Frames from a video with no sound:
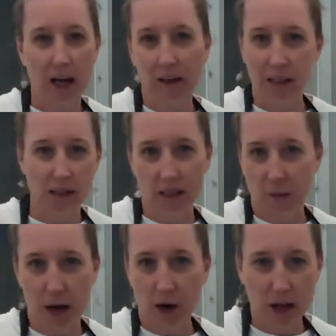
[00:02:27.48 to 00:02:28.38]
it doesn't
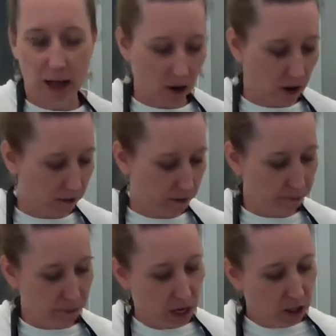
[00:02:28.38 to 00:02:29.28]
matter. I like all of them.
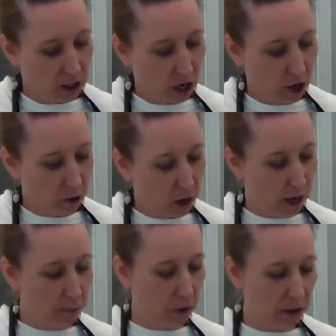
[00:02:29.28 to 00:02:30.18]
So
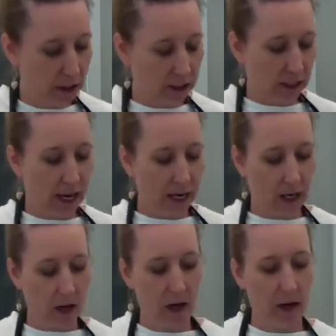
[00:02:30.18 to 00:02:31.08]
I'm going to take
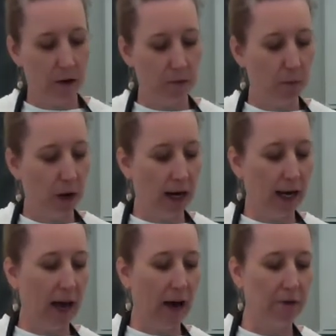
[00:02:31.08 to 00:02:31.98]
my
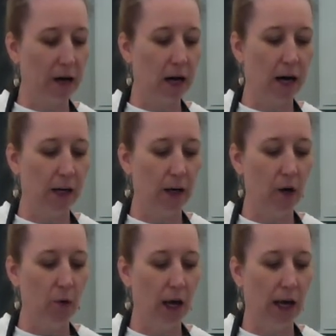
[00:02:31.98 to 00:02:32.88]

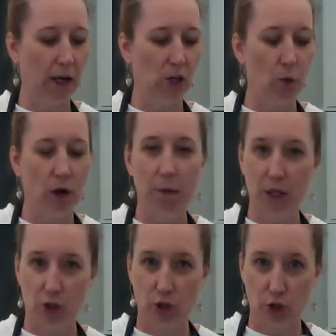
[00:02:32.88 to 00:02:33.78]
avocado, and you want to make
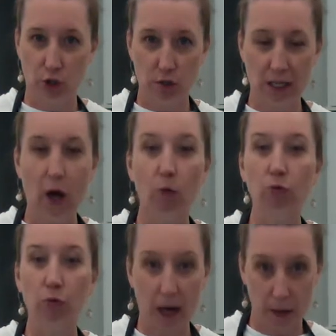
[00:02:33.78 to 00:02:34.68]
sure that you're using a
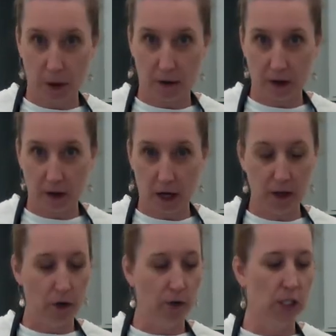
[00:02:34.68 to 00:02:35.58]
ripe
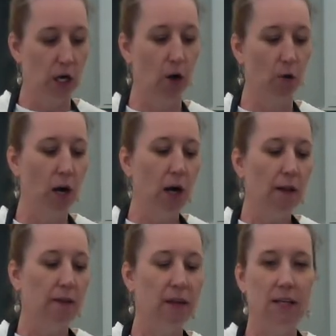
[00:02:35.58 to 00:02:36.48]
avocado. So
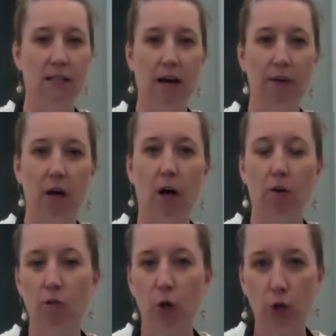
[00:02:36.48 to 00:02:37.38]
these
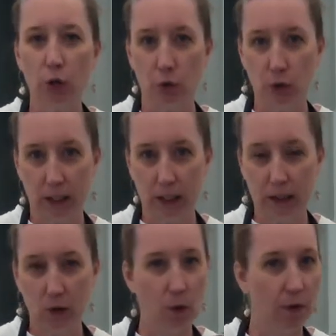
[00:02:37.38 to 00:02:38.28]
avocados are green
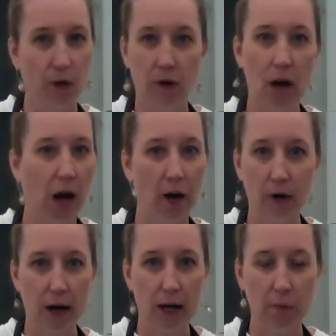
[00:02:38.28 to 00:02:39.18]
when they're not
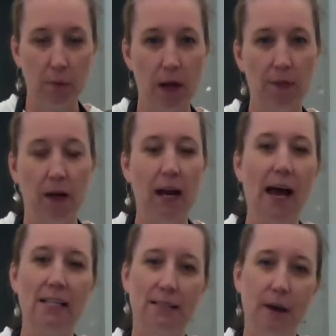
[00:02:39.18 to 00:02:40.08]
ripe, and then
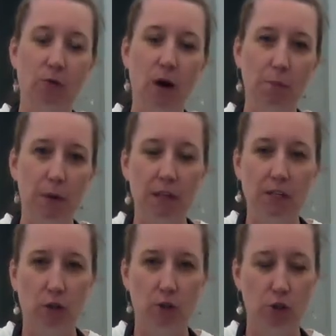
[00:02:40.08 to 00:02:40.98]
as they ripen, they
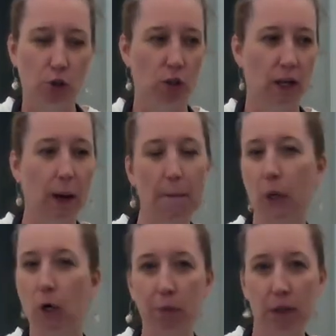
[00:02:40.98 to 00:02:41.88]
start to turn like a
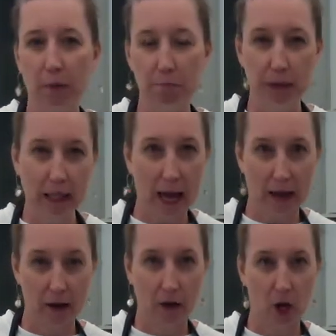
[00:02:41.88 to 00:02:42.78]
purpley black
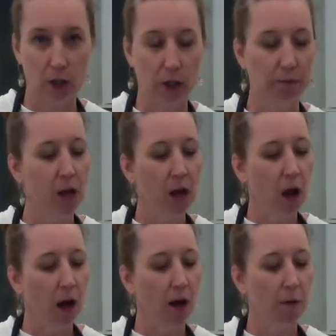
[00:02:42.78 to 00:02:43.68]
color.
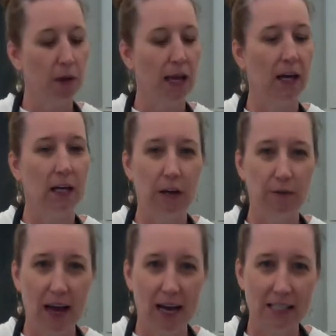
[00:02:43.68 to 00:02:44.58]
And if it
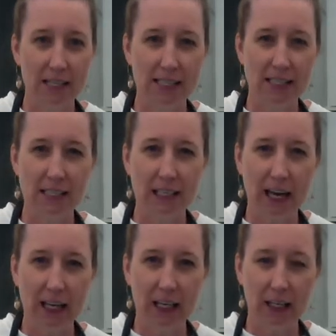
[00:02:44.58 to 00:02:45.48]
has a
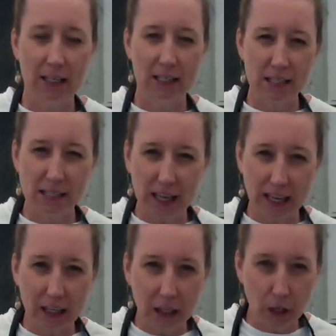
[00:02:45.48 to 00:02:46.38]
slight
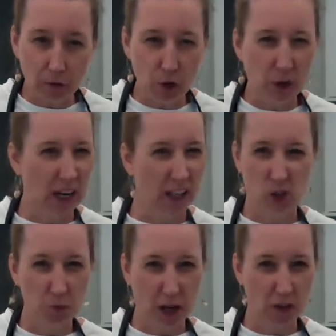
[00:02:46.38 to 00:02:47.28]
give to it, not too
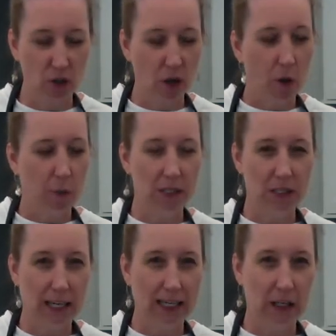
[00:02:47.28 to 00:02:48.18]
much, but a
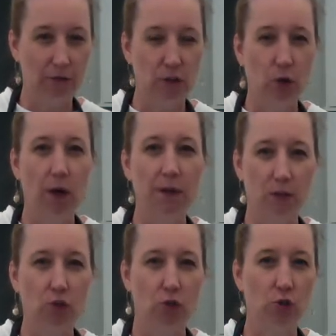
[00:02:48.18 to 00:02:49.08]
slight give to it, that
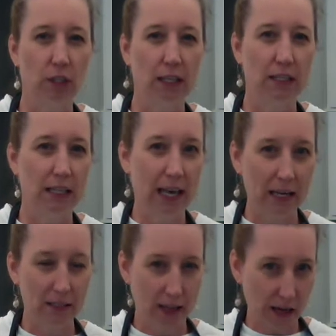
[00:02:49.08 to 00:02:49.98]
usually indicates
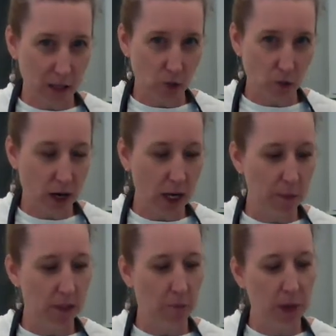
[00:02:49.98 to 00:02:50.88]
that it's ripe.
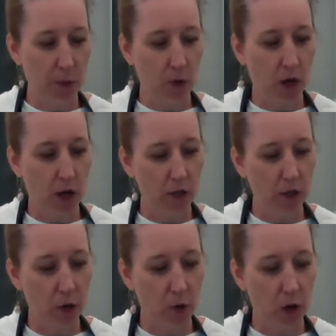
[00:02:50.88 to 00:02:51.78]
Some people
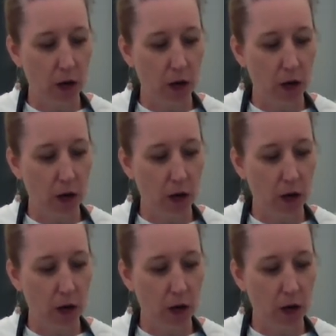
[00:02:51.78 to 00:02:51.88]
also